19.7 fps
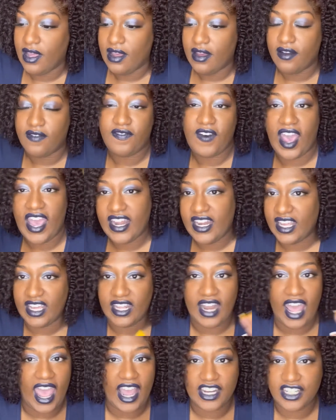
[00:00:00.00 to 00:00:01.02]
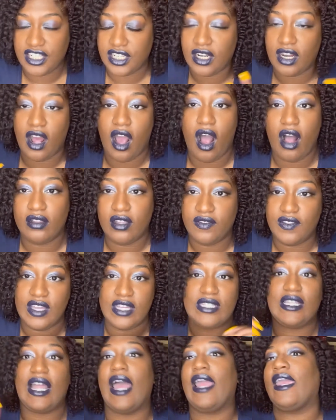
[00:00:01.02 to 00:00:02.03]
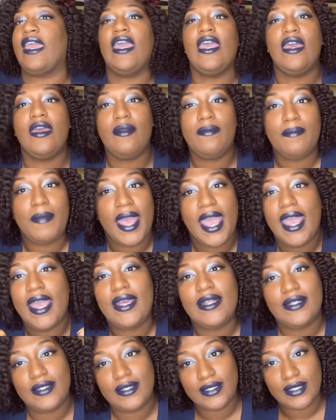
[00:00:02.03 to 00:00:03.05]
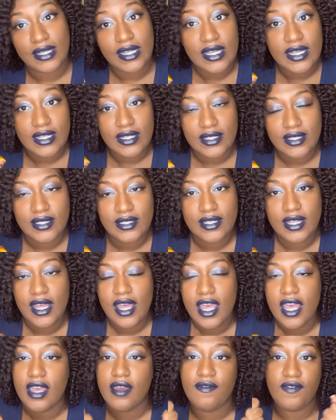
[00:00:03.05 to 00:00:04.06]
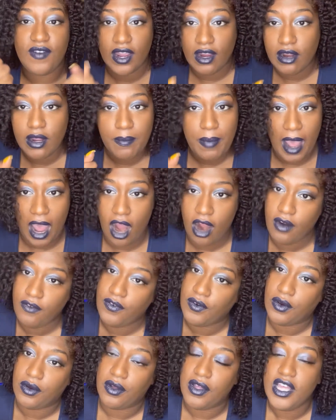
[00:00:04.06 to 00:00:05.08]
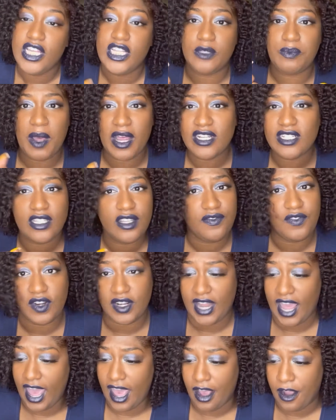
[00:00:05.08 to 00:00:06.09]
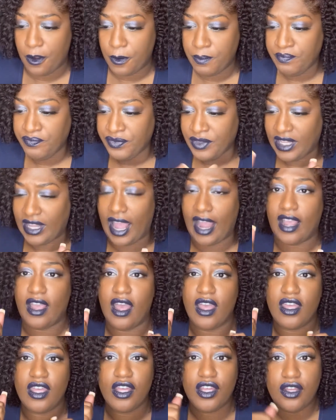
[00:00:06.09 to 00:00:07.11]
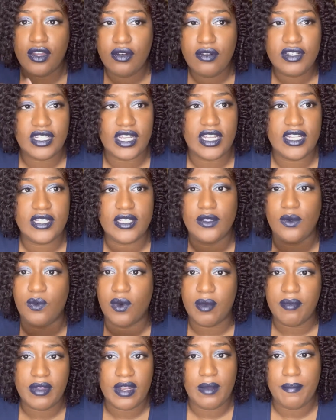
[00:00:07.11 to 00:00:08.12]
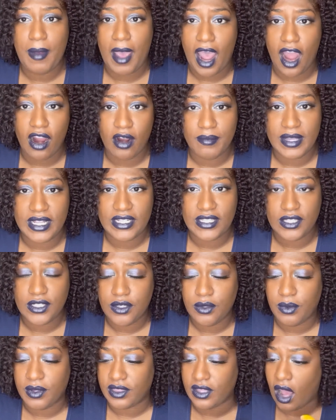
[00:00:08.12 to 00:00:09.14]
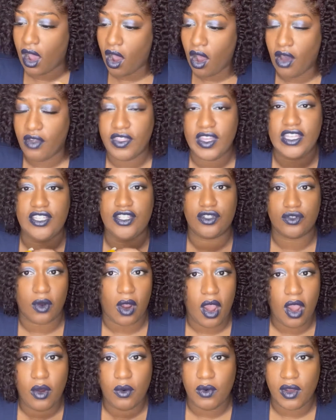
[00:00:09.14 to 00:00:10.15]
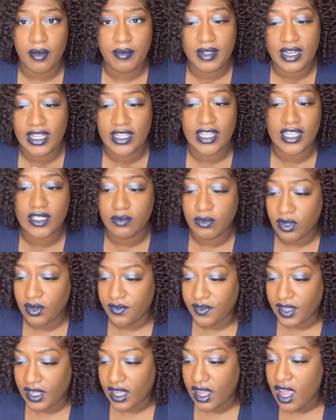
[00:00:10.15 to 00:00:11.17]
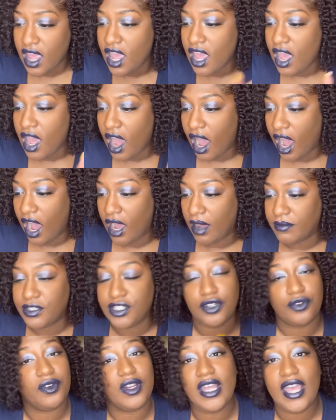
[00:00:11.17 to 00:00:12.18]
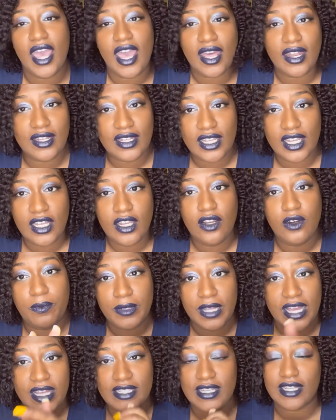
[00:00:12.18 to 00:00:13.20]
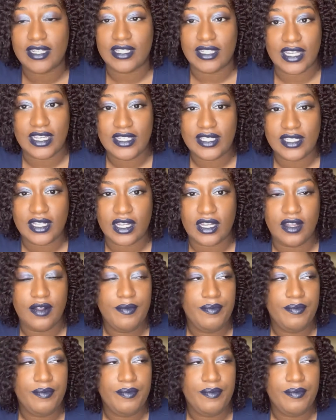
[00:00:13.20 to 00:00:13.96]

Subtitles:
fighting and action and all of this. Like, it made sense. Very powerful, especially for now. Like, huge into women empowerment too, with all these strong women in this movie. Cherie Headley, who plays as Lisa,